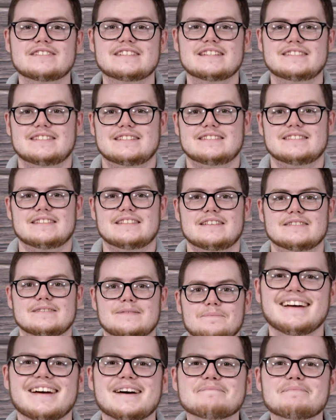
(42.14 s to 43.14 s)

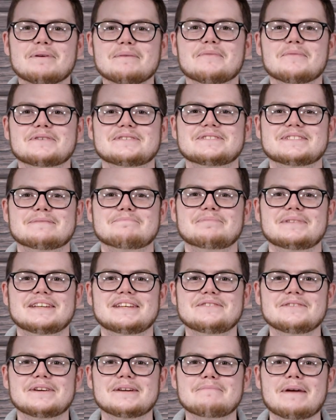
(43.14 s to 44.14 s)
distances. Put more
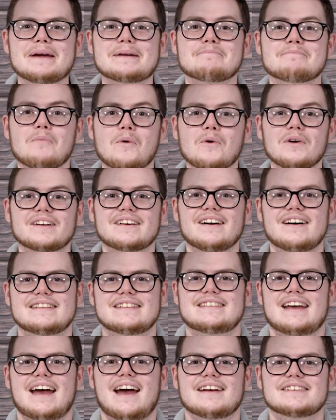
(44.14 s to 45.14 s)
simply, you can make more
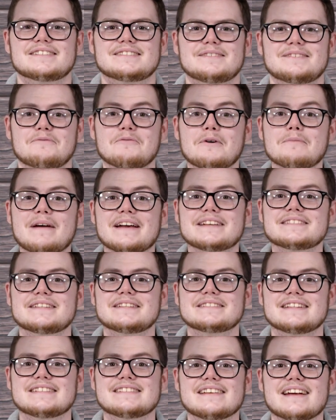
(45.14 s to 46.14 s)
contacts. What makes
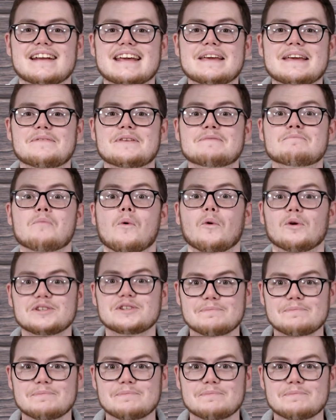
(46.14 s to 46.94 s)
this antenna even more